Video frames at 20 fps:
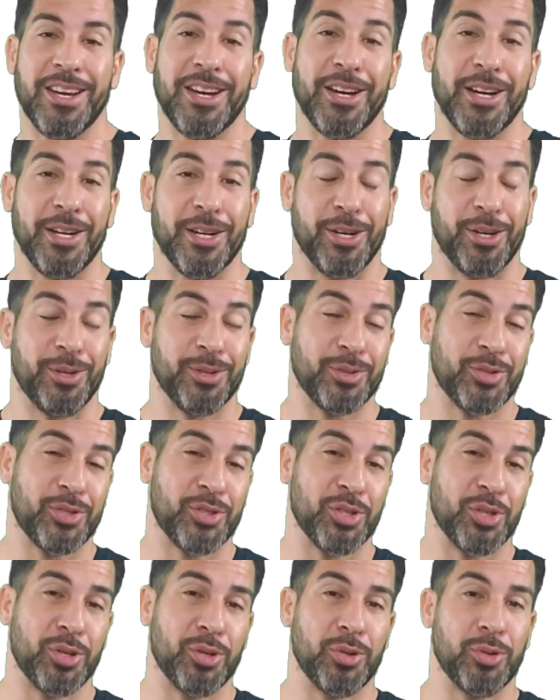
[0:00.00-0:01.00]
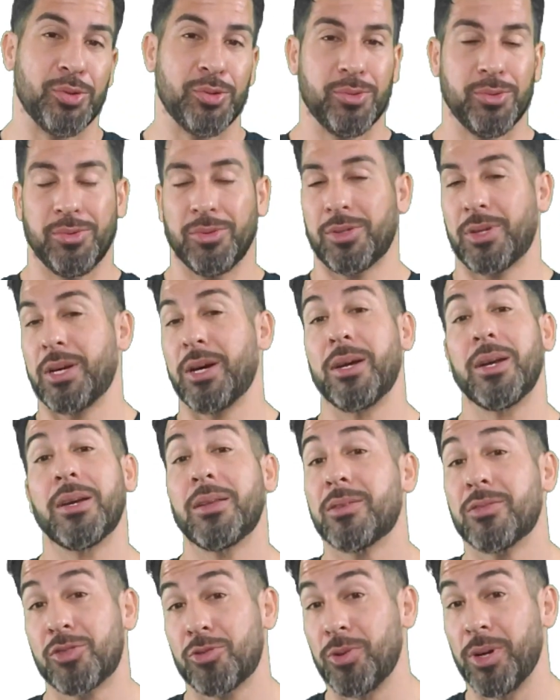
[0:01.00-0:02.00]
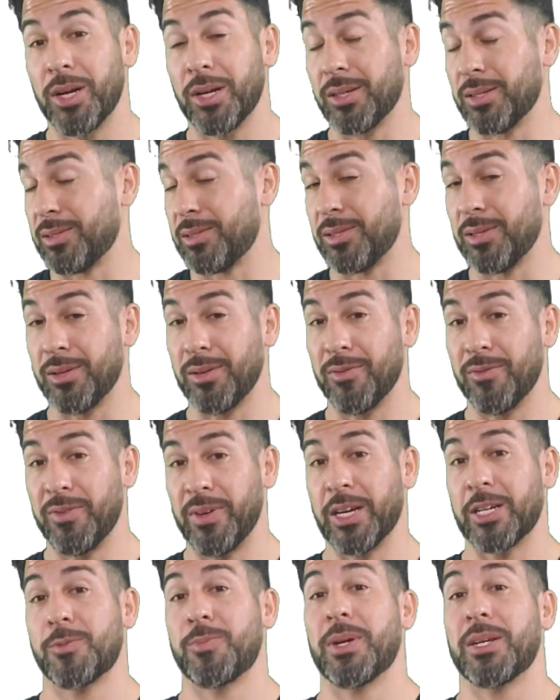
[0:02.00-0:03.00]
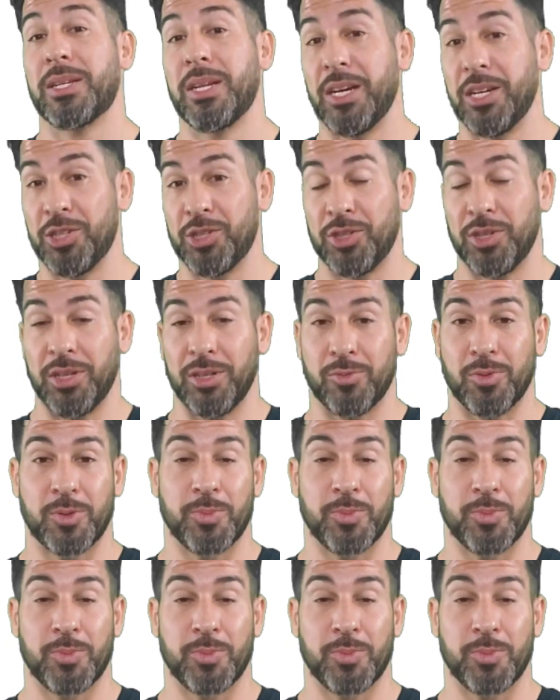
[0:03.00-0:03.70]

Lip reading: and also cutting the strings of expectations,